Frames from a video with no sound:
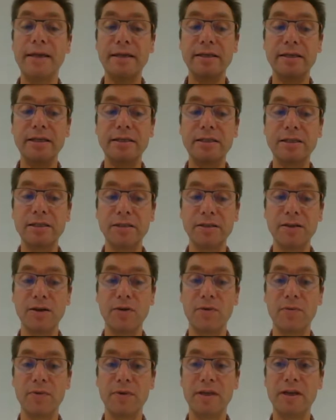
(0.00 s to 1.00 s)
In addition,
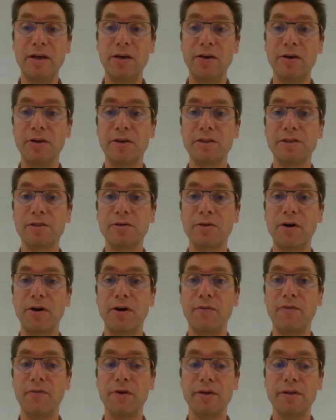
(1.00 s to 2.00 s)
we also
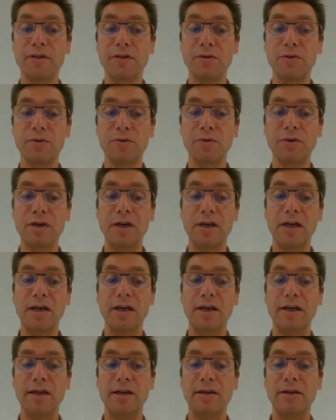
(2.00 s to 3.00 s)
offer you
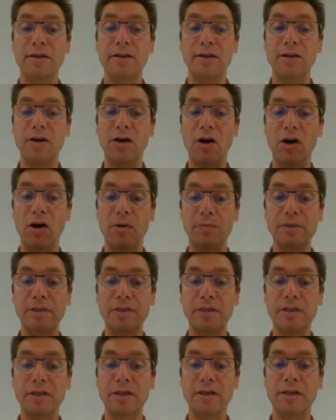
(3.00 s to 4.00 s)
an
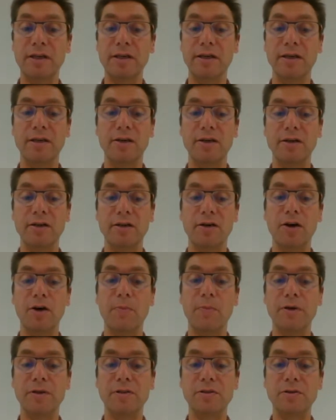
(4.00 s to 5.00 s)
optional
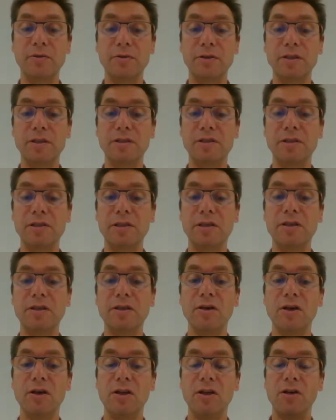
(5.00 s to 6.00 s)

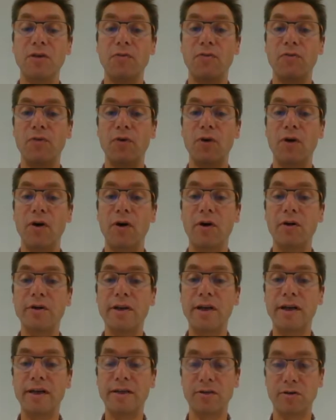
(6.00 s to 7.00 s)
opportunity for
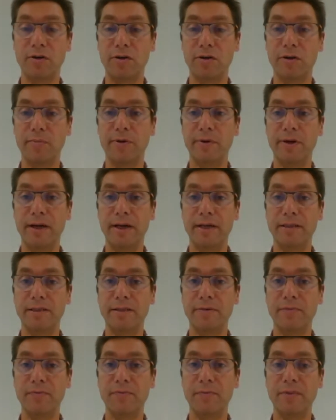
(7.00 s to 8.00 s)
online
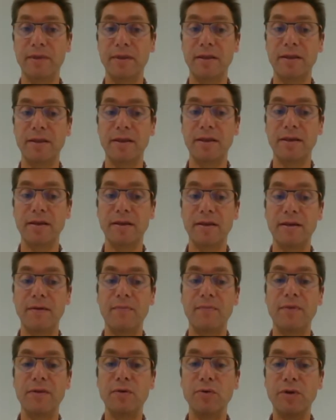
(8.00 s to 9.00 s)
collaboration.
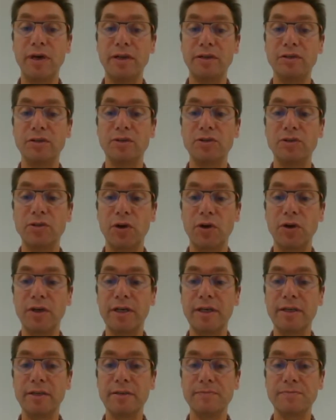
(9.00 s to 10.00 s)
You can
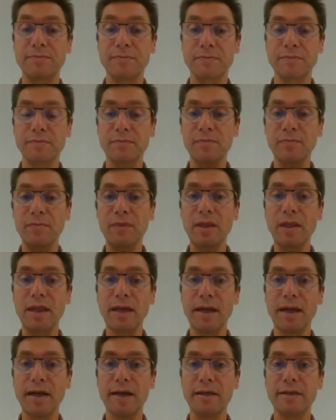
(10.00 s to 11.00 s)
join
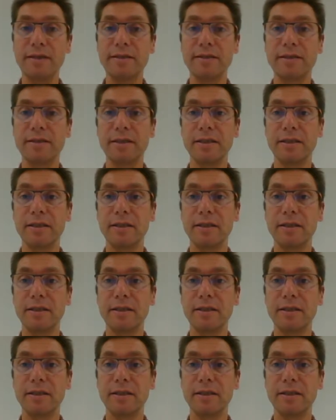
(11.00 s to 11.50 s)
and